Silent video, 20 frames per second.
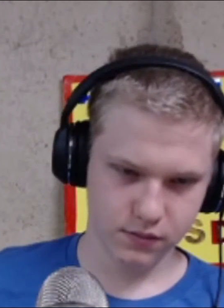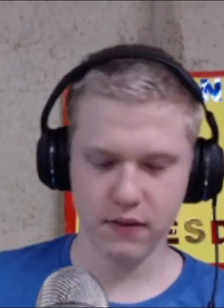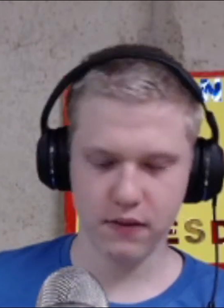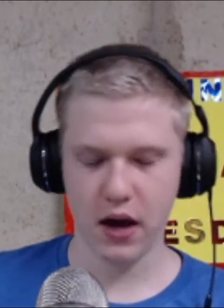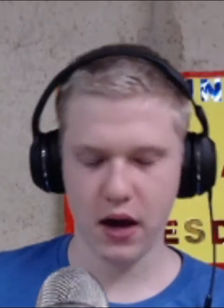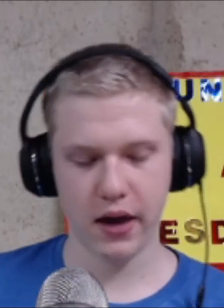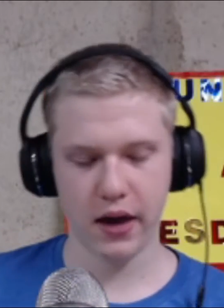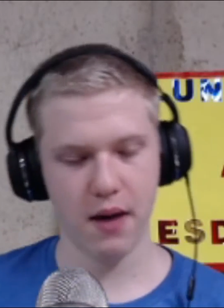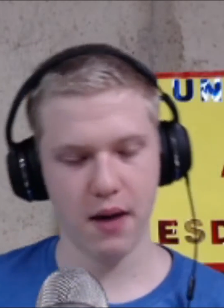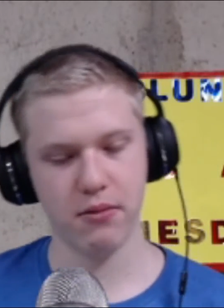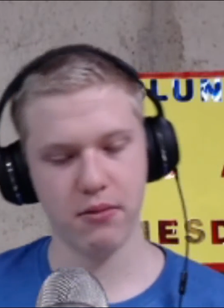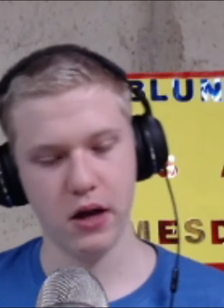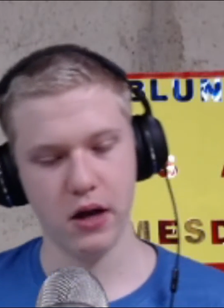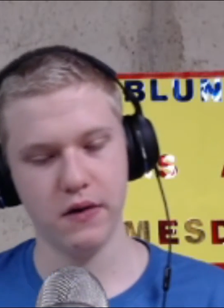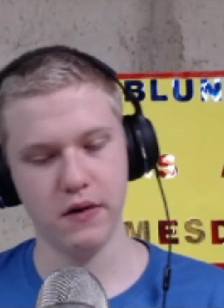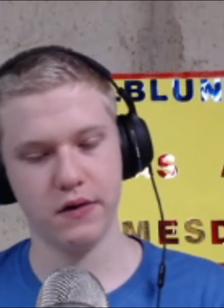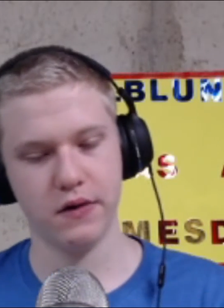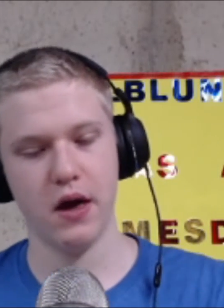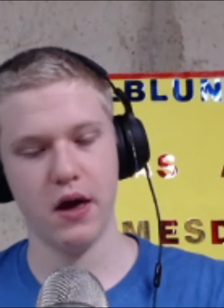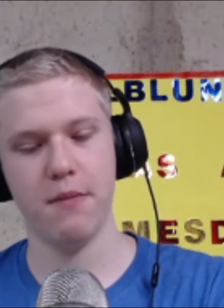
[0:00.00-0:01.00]
I can't play
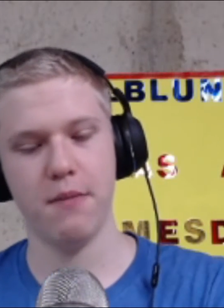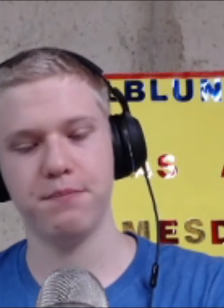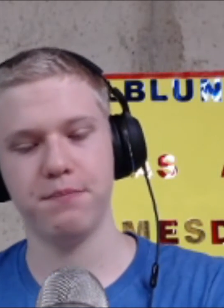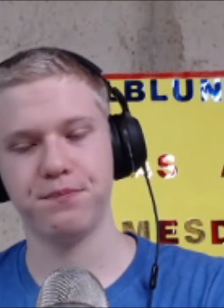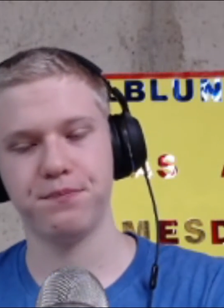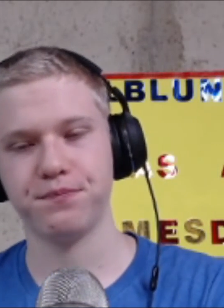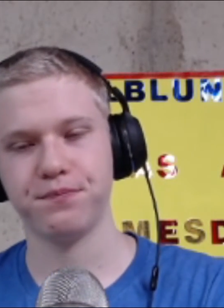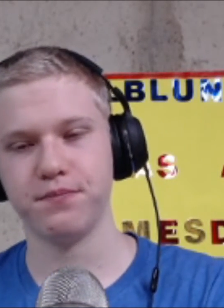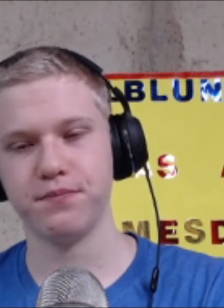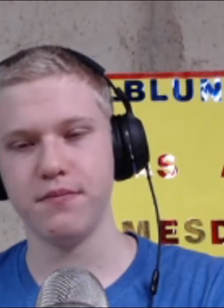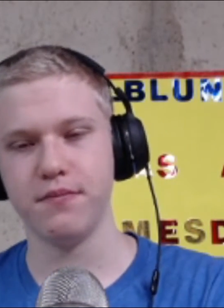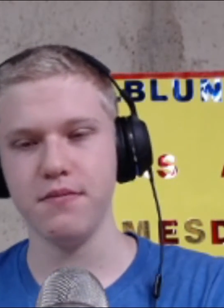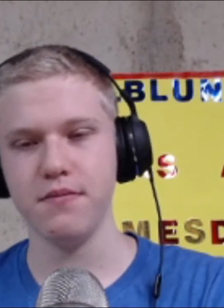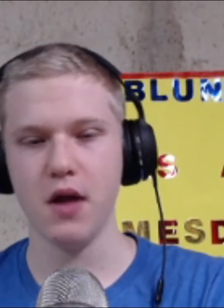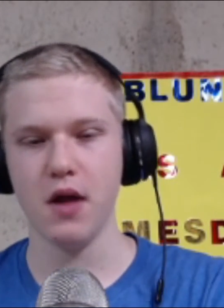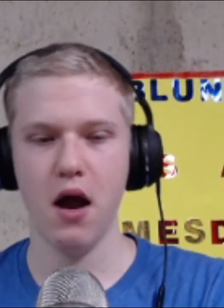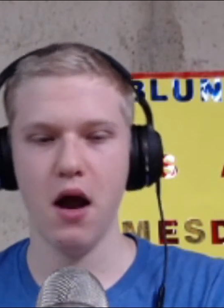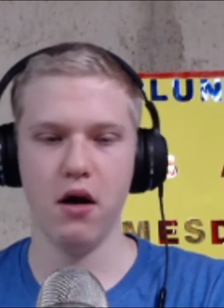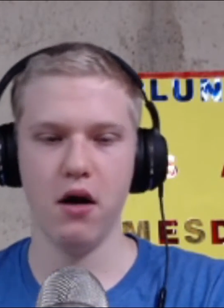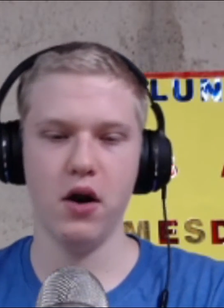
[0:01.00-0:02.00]
this game.
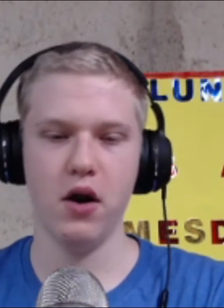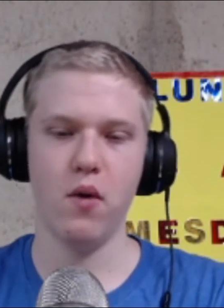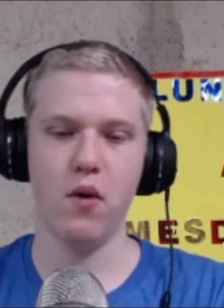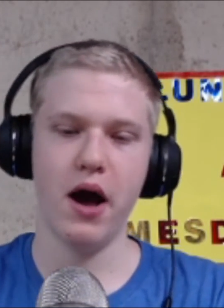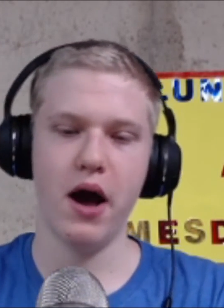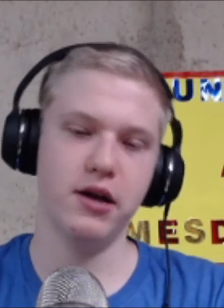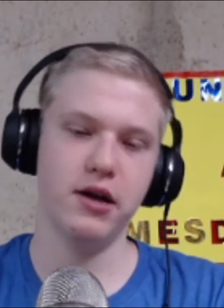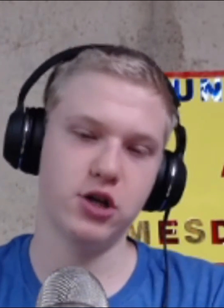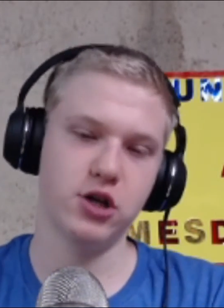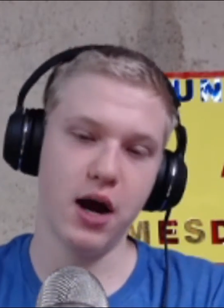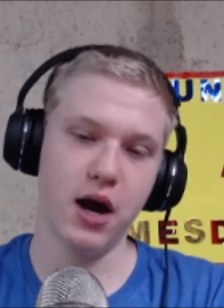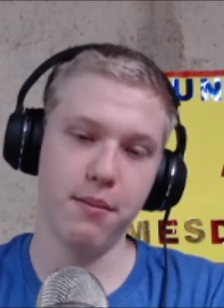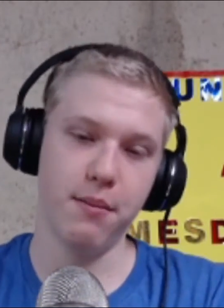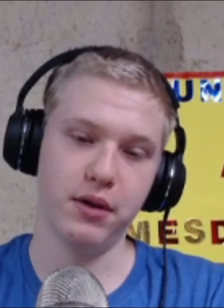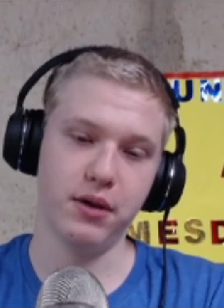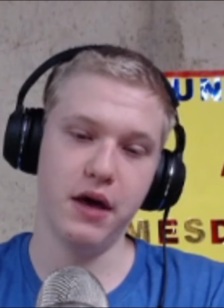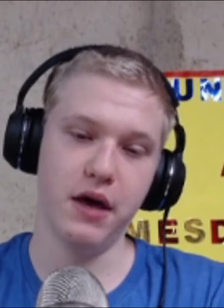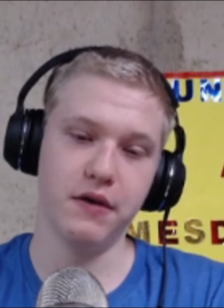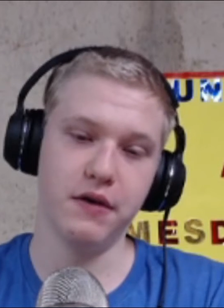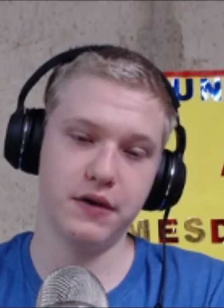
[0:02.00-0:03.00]
I don't know why I try and
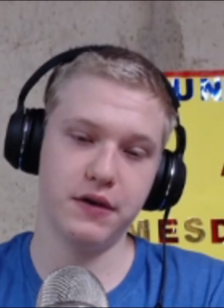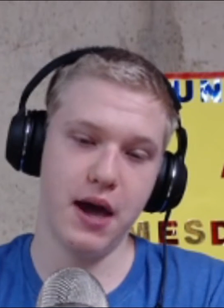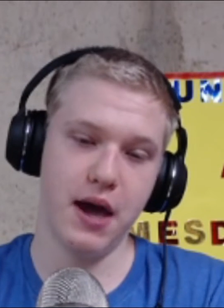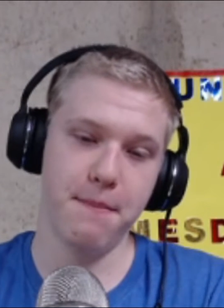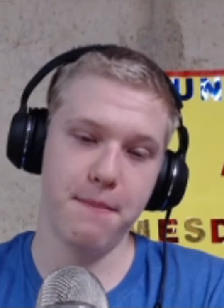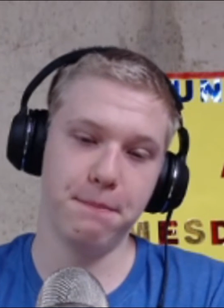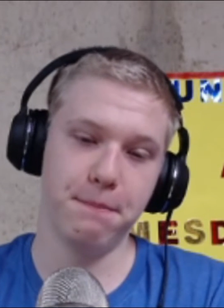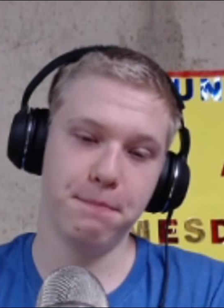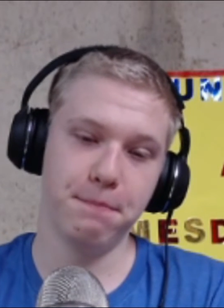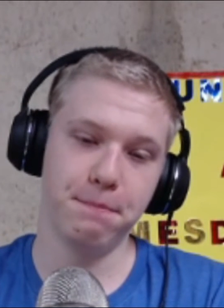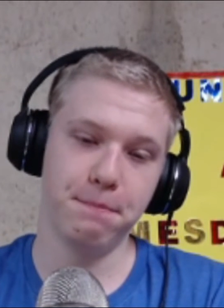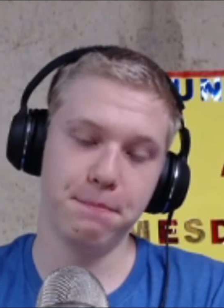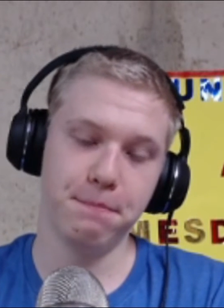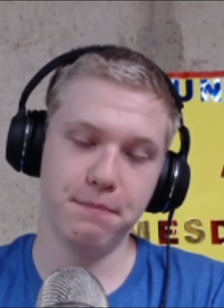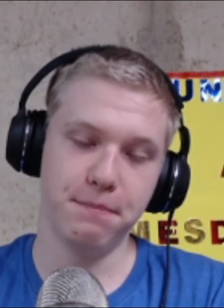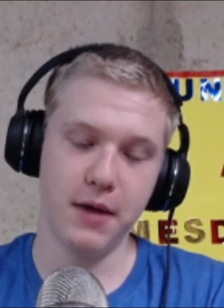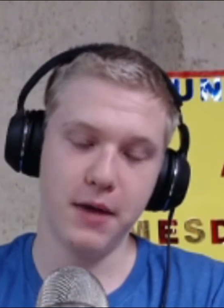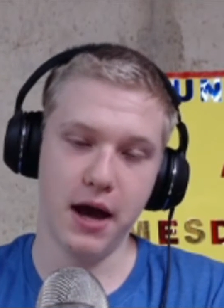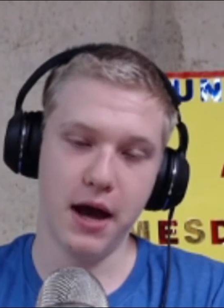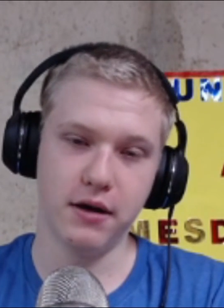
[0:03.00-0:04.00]
play this game.
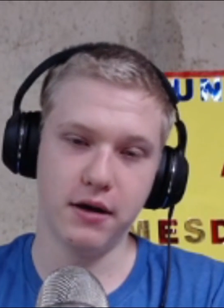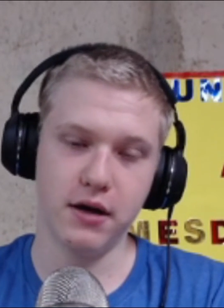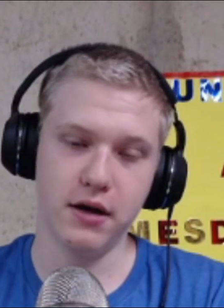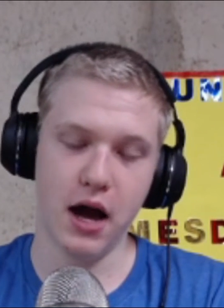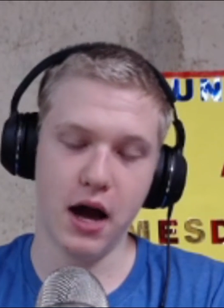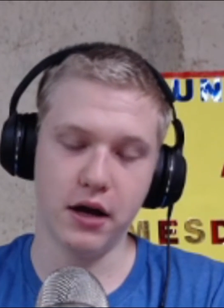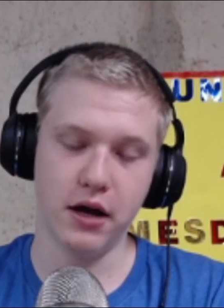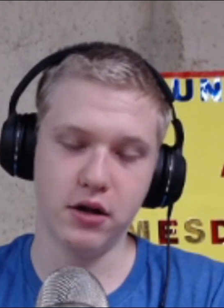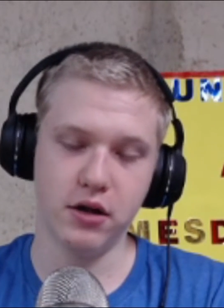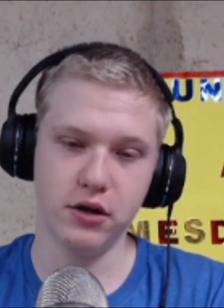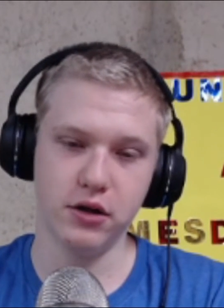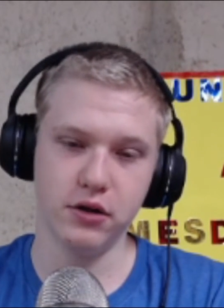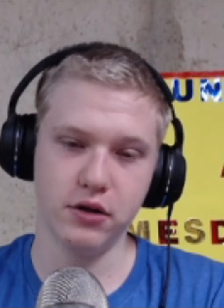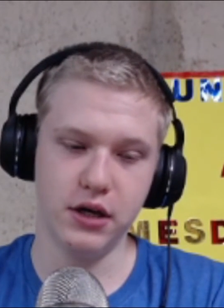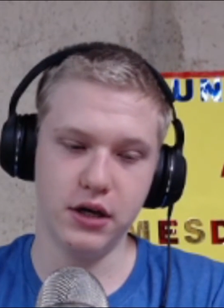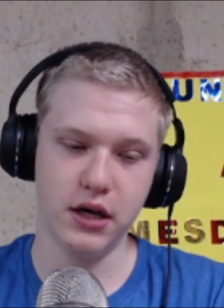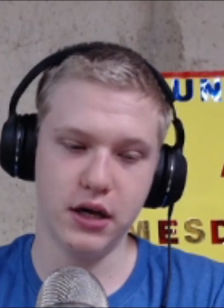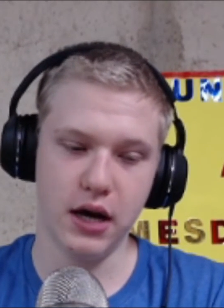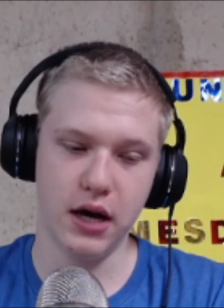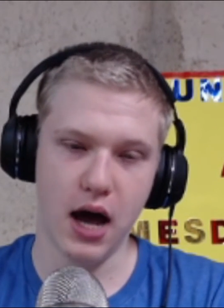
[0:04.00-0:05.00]
I, I clearly
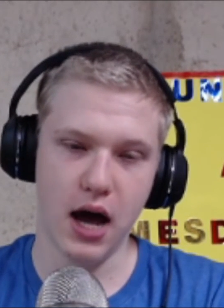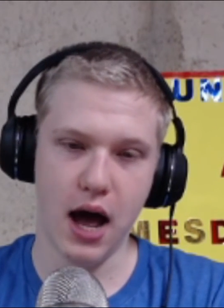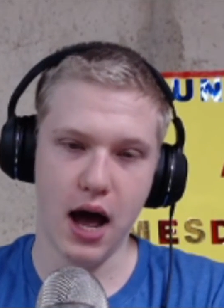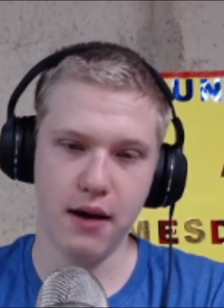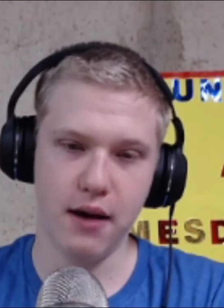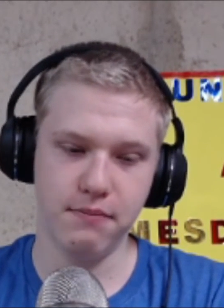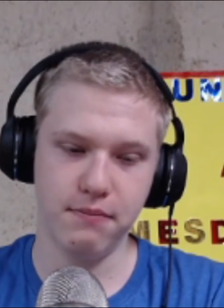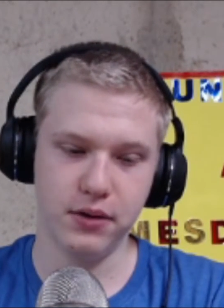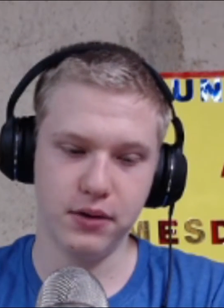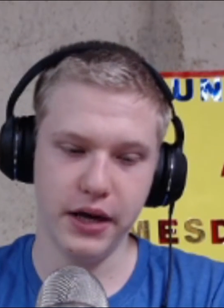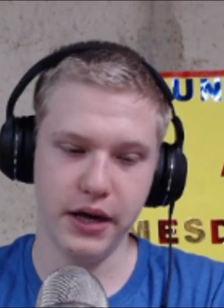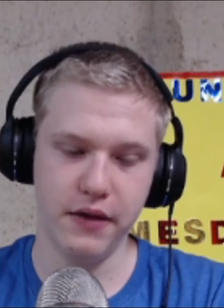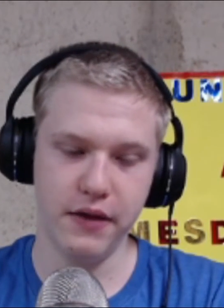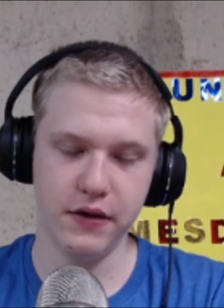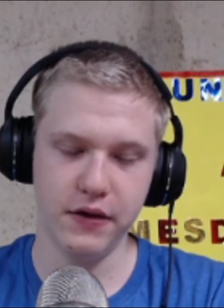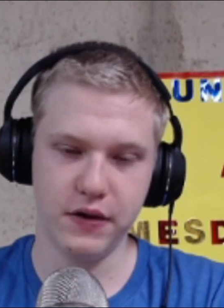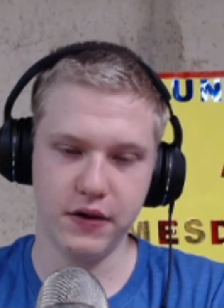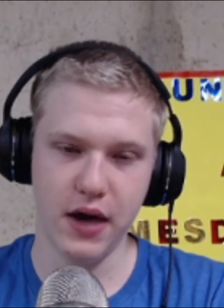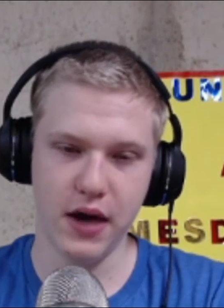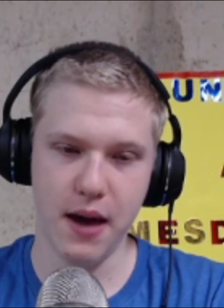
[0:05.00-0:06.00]
cannot play
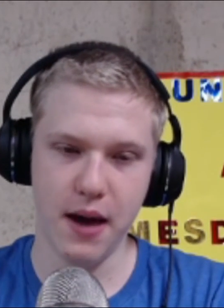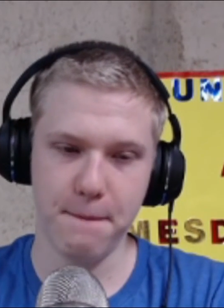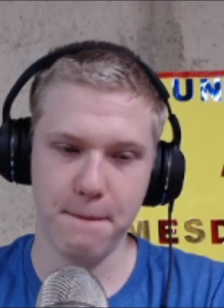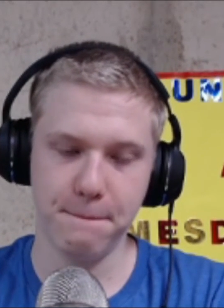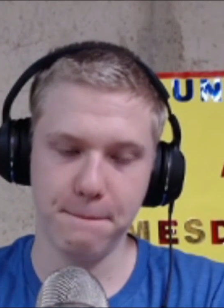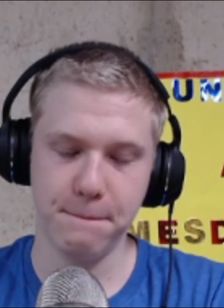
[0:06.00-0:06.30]
this game.